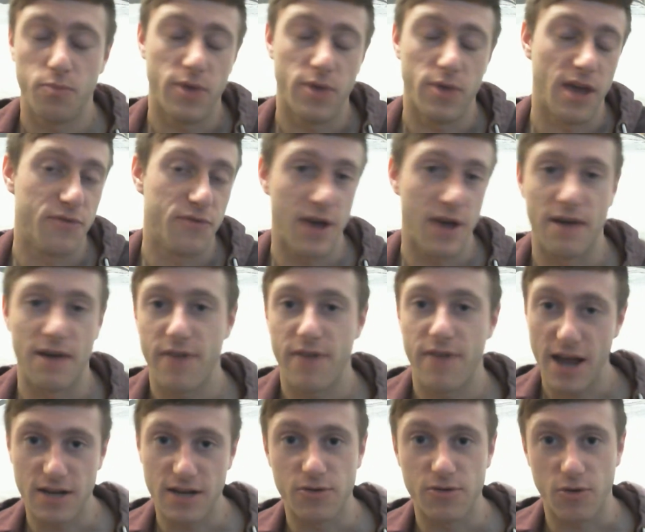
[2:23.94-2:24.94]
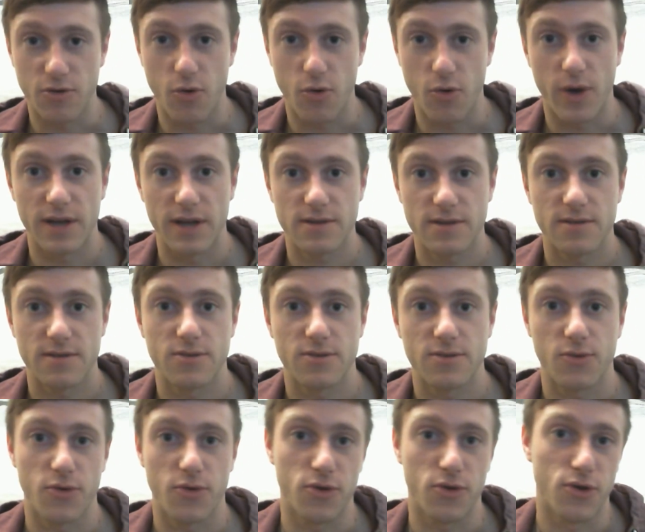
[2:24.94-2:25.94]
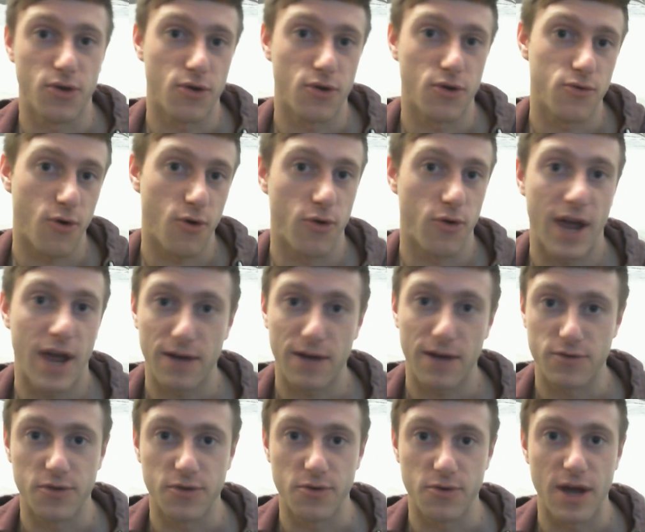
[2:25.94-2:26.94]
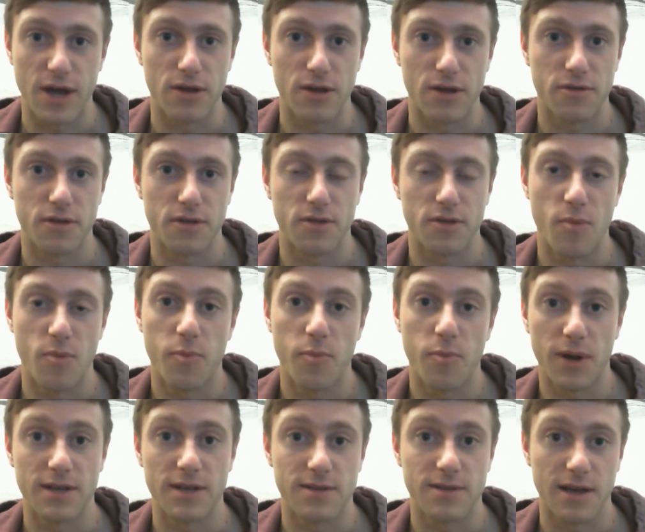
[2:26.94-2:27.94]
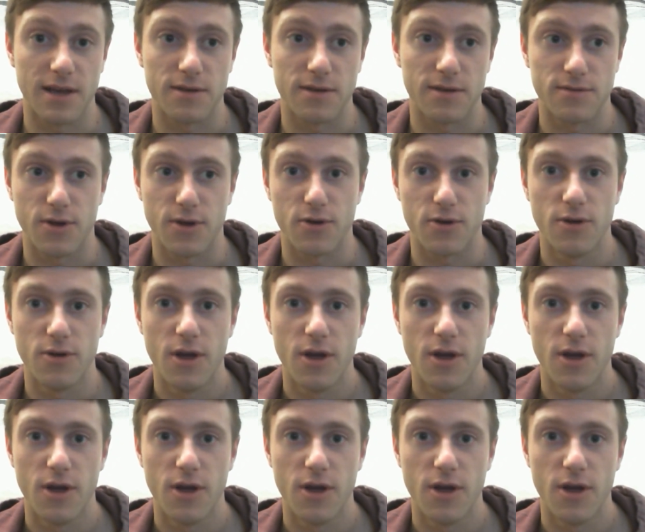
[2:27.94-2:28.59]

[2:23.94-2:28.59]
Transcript: if you have any requests, you know, on how to do anything, then please let us know.